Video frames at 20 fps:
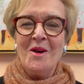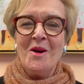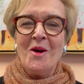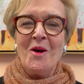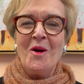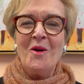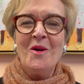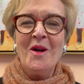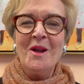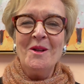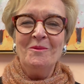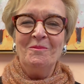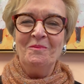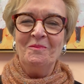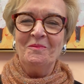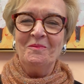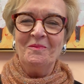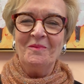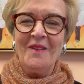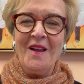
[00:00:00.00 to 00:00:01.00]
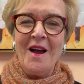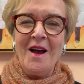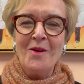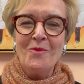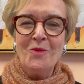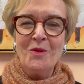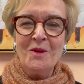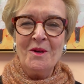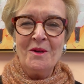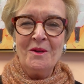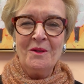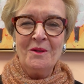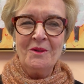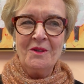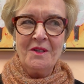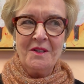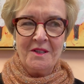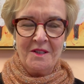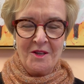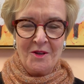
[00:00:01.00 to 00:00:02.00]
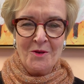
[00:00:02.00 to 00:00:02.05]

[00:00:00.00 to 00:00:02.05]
All right. I will see you